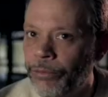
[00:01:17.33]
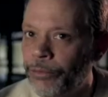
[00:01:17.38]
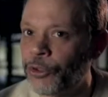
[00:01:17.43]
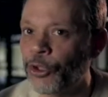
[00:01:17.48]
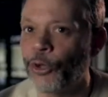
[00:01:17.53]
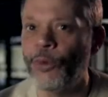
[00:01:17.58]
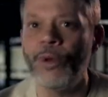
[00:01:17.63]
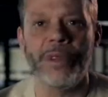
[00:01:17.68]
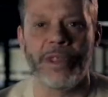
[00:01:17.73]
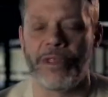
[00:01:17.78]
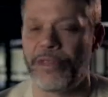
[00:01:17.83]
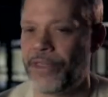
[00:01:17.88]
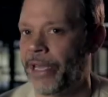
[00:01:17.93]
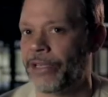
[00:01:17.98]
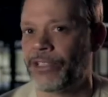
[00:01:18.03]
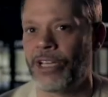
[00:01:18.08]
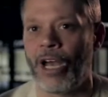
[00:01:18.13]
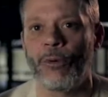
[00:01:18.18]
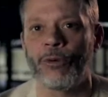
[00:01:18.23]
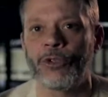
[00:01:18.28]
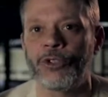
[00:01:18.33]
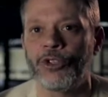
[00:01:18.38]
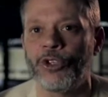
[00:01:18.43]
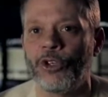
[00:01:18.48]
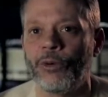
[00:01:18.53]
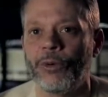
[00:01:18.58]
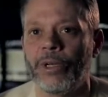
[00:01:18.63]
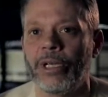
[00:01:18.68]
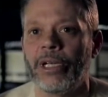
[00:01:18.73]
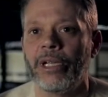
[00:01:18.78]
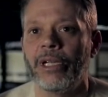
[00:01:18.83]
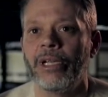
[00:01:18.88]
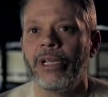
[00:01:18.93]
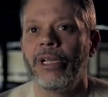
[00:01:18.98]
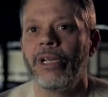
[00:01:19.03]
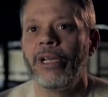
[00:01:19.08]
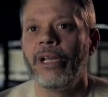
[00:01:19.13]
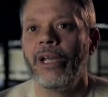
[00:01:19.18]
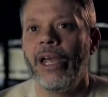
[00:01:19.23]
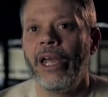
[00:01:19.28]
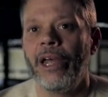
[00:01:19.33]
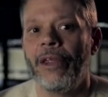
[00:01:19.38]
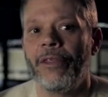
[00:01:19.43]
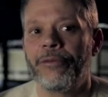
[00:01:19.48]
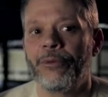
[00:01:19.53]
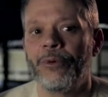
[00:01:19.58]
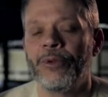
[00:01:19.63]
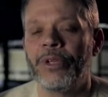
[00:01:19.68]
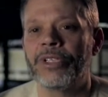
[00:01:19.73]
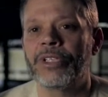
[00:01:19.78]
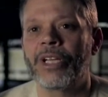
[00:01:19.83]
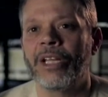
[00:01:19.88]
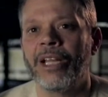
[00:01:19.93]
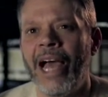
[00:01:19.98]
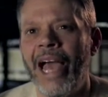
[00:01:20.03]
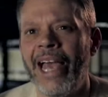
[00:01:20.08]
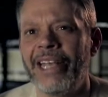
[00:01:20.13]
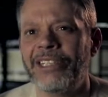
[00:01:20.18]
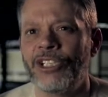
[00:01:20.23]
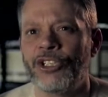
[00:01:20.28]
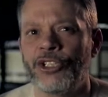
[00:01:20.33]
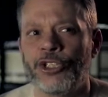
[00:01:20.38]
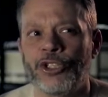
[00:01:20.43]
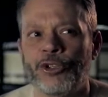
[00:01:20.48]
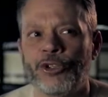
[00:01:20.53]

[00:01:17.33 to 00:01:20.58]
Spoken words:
doing the things I was doing. And through these classes, you